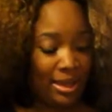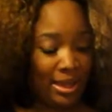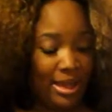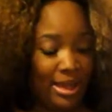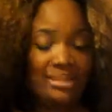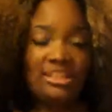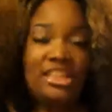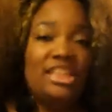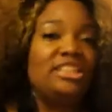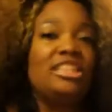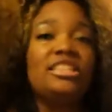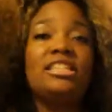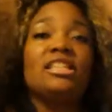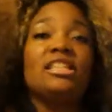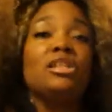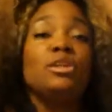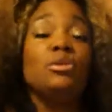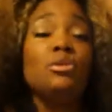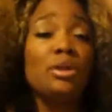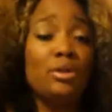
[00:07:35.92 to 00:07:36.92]
it's just a
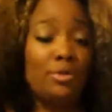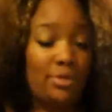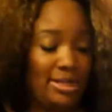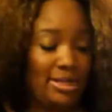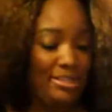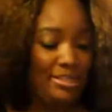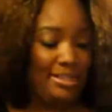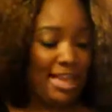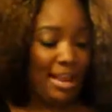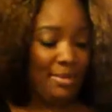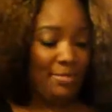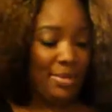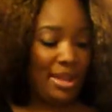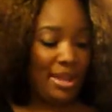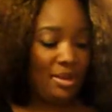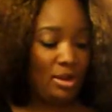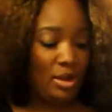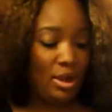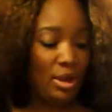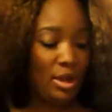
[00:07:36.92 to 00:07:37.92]
ludicrous
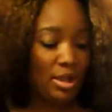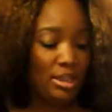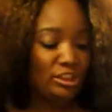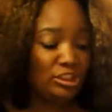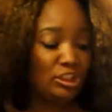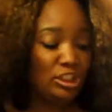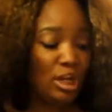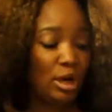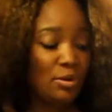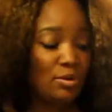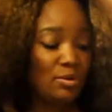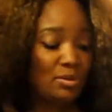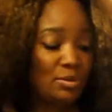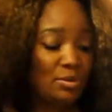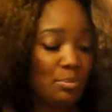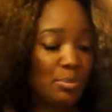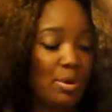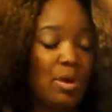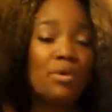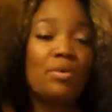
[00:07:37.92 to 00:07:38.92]
statement, shows
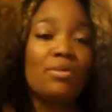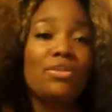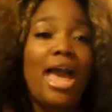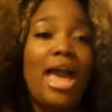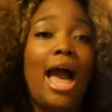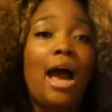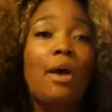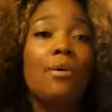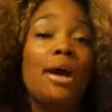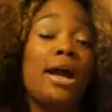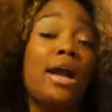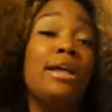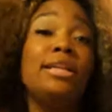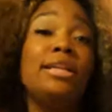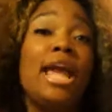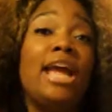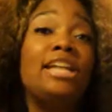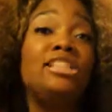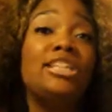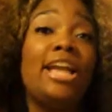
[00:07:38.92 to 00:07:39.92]
both how
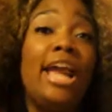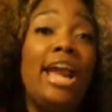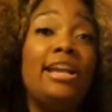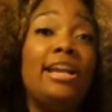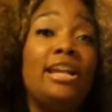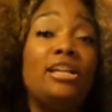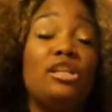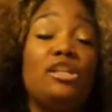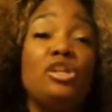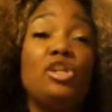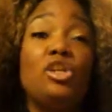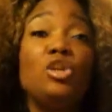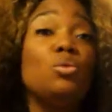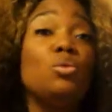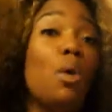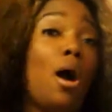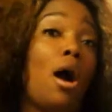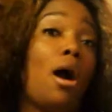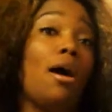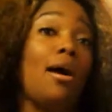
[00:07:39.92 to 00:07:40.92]
uneducated
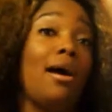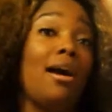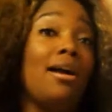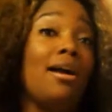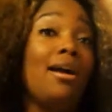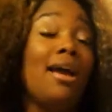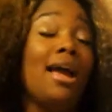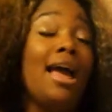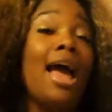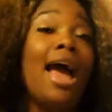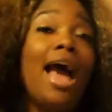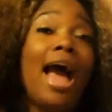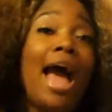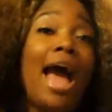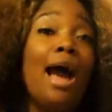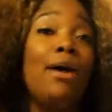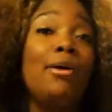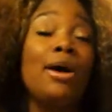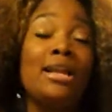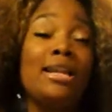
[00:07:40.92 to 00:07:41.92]
you are,
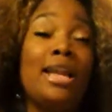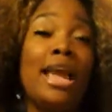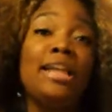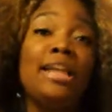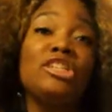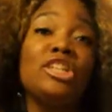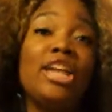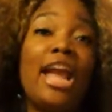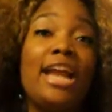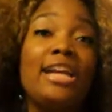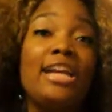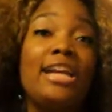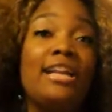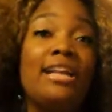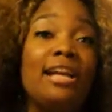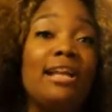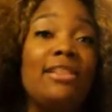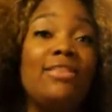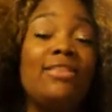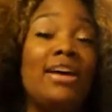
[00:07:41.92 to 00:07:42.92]
how
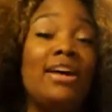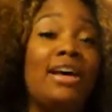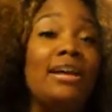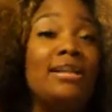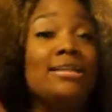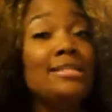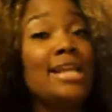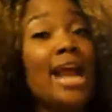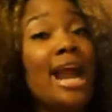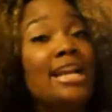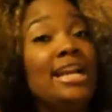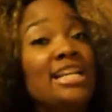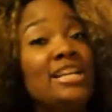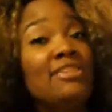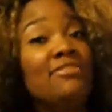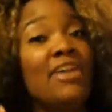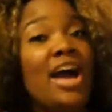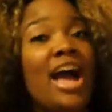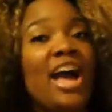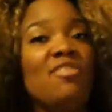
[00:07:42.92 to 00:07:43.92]
uneducated the
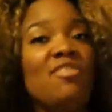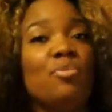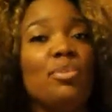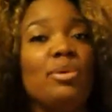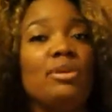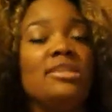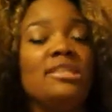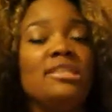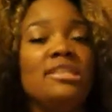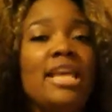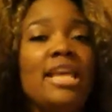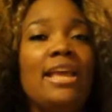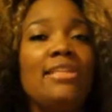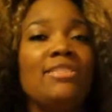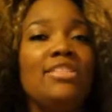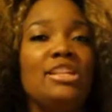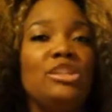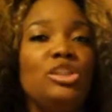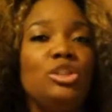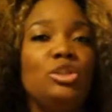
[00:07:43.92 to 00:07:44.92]

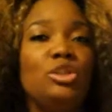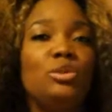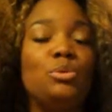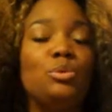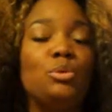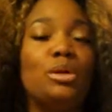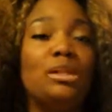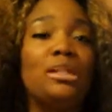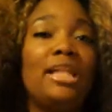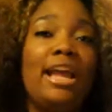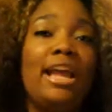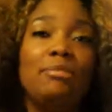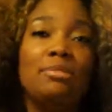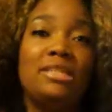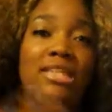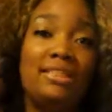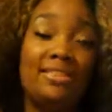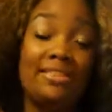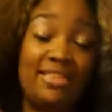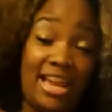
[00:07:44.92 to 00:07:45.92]
95% that you claim
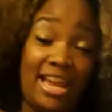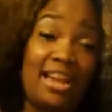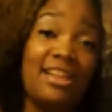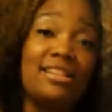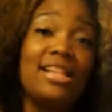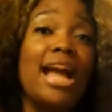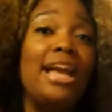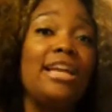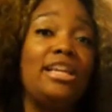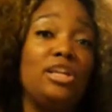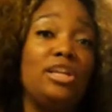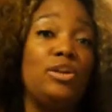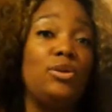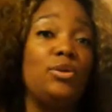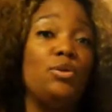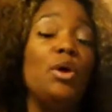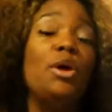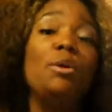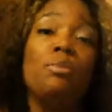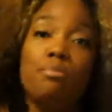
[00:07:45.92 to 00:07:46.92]
to think like
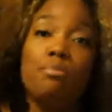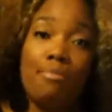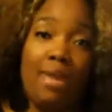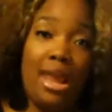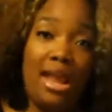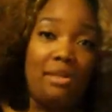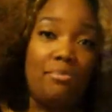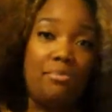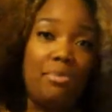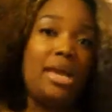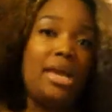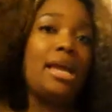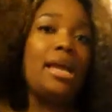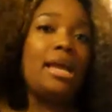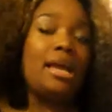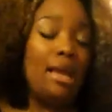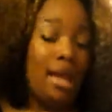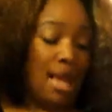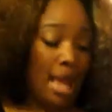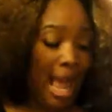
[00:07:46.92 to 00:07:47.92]
you may
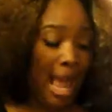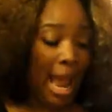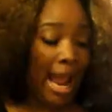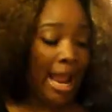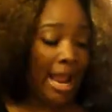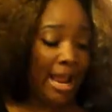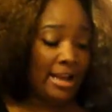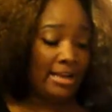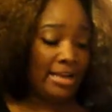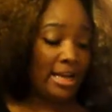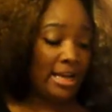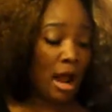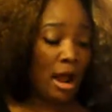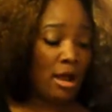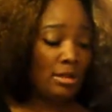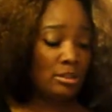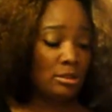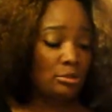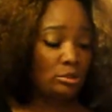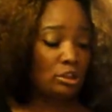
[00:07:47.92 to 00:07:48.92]
be, and it
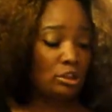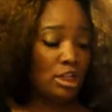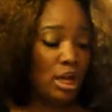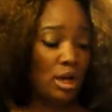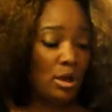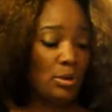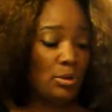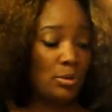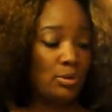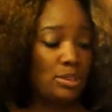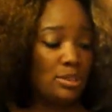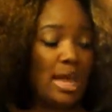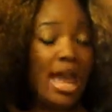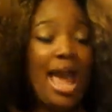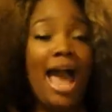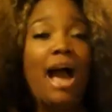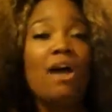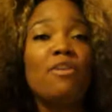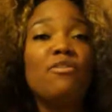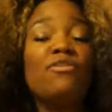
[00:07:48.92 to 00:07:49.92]
also shows
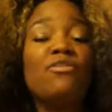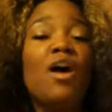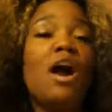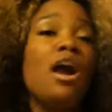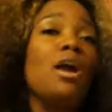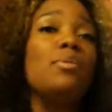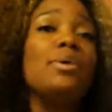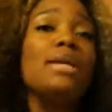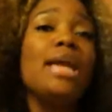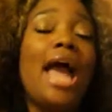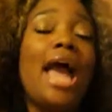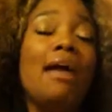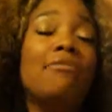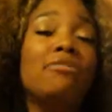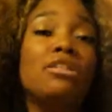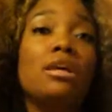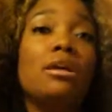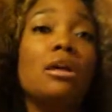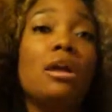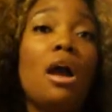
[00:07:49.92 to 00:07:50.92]
how far we
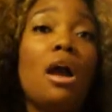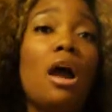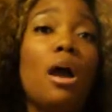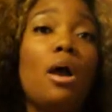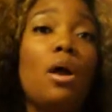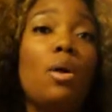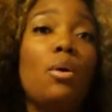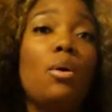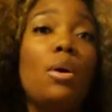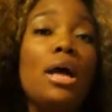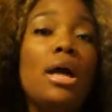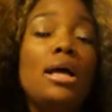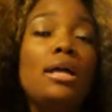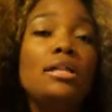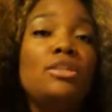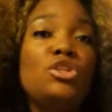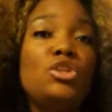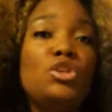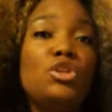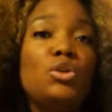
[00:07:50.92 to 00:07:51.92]
have to go
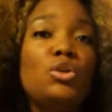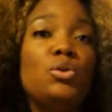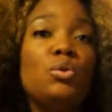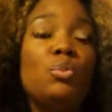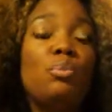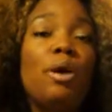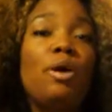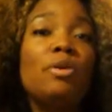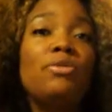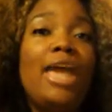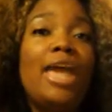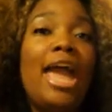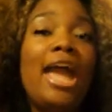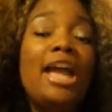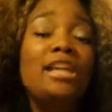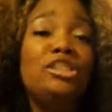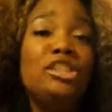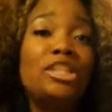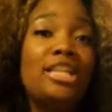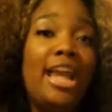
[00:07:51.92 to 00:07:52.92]
to both
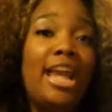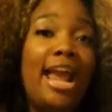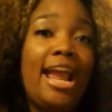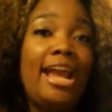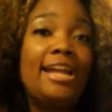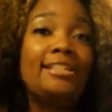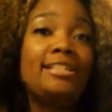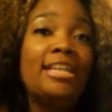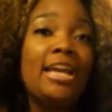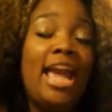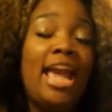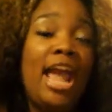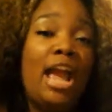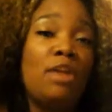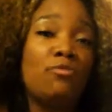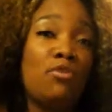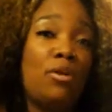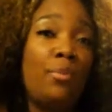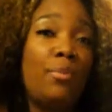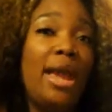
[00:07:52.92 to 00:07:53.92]
educate
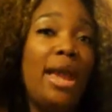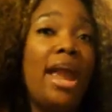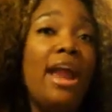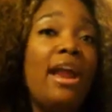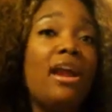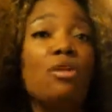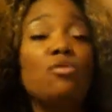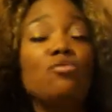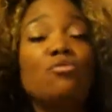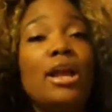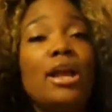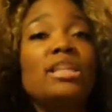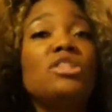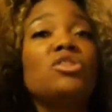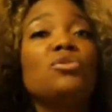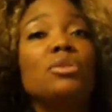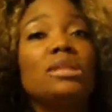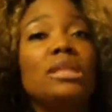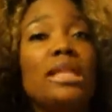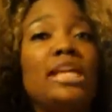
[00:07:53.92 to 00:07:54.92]
and repair
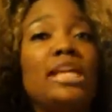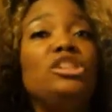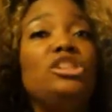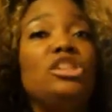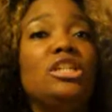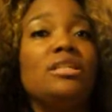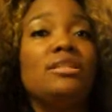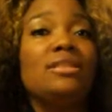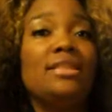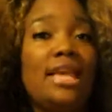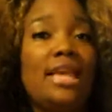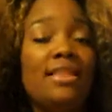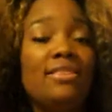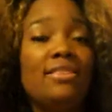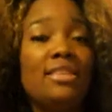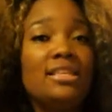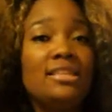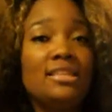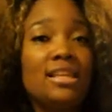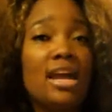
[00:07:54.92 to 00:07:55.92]
race relations
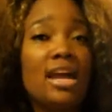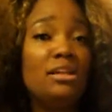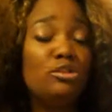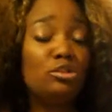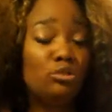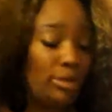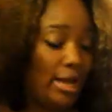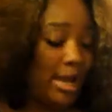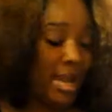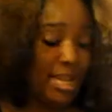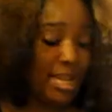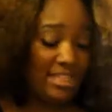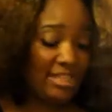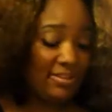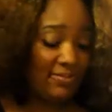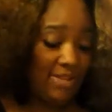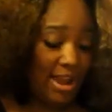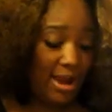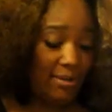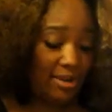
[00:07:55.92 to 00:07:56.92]
in this country. It's
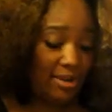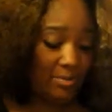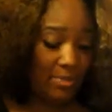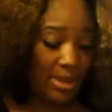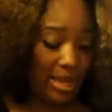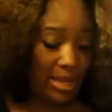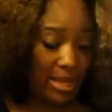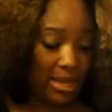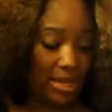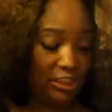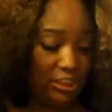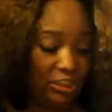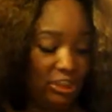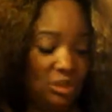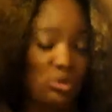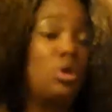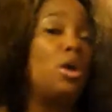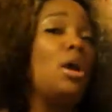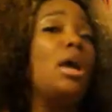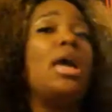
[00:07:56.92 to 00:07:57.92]
a very big
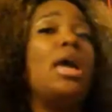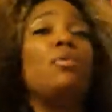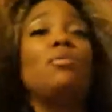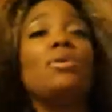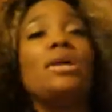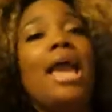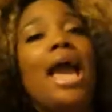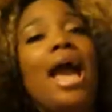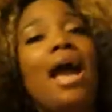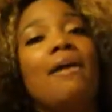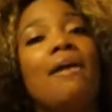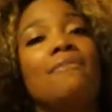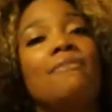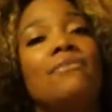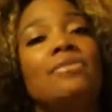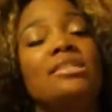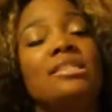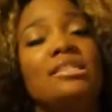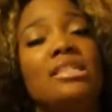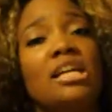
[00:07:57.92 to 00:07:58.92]
issue, and we
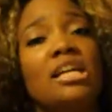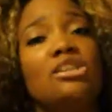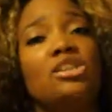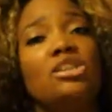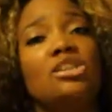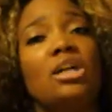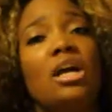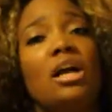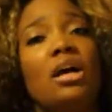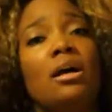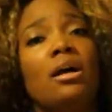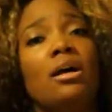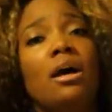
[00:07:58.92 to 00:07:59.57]
have such